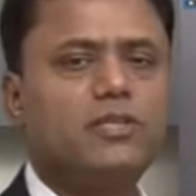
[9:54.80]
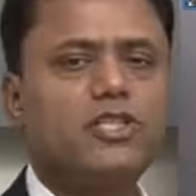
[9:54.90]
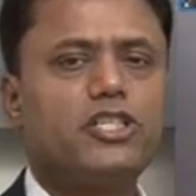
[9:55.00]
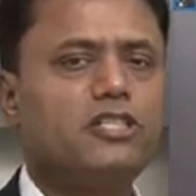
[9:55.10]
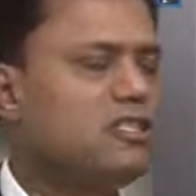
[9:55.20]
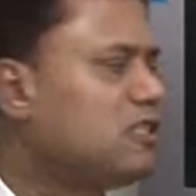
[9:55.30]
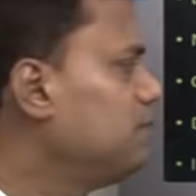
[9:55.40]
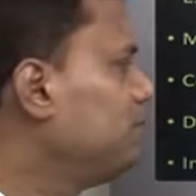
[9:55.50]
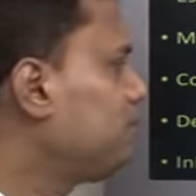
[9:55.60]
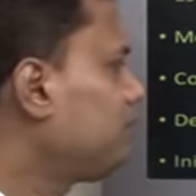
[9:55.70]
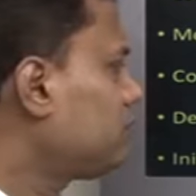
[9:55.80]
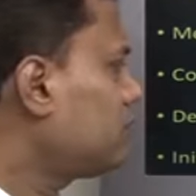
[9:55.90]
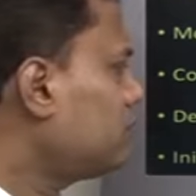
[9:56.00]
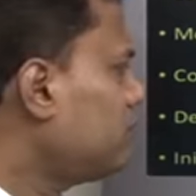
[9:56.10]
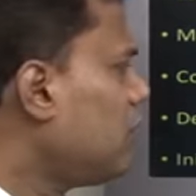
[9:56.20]
measures
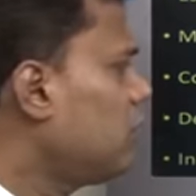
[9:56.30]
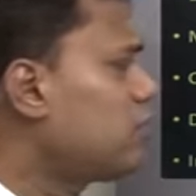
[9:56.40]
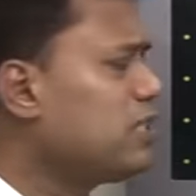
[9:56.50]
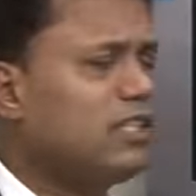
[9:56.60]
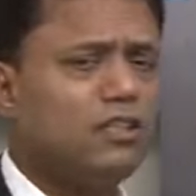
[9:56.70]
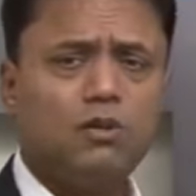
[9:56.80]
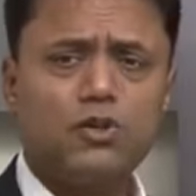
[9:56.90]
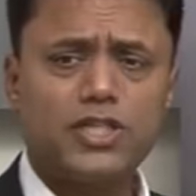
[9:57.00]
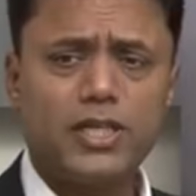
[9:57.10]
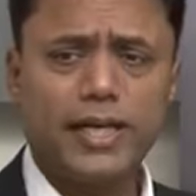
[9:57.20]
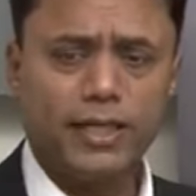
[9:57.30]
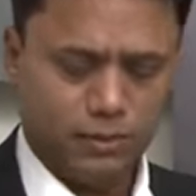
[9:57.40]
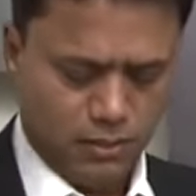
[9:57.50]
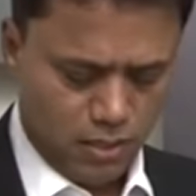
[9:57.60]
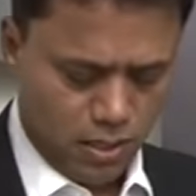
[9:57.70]
to set the course right.
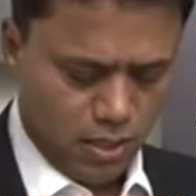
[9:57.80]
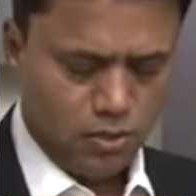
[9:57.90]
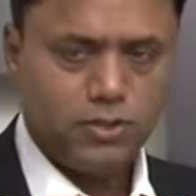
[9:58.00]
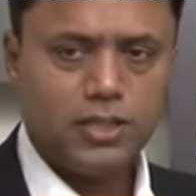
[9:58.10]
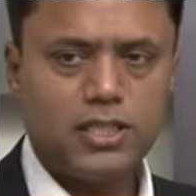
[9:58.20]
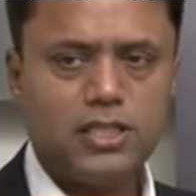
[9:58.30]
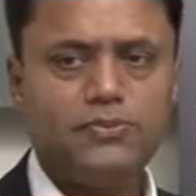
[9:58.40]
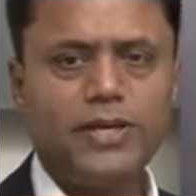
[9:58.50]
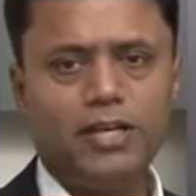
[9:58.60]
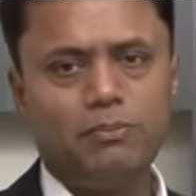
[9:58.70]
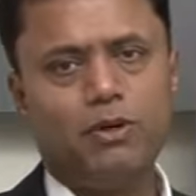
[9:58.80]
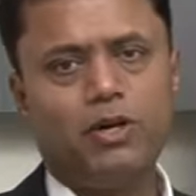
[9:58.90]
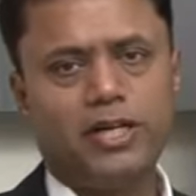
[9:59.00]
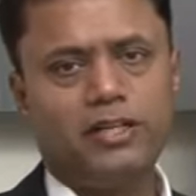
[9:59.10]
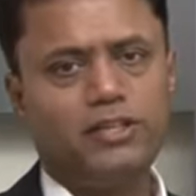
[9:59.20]
So it's very
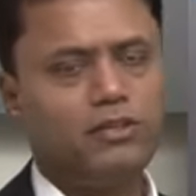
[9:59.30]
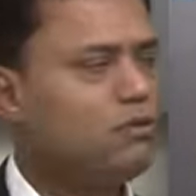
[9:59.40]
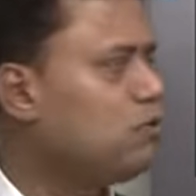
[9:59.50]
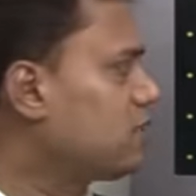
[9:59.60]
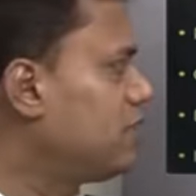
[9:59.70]
important, course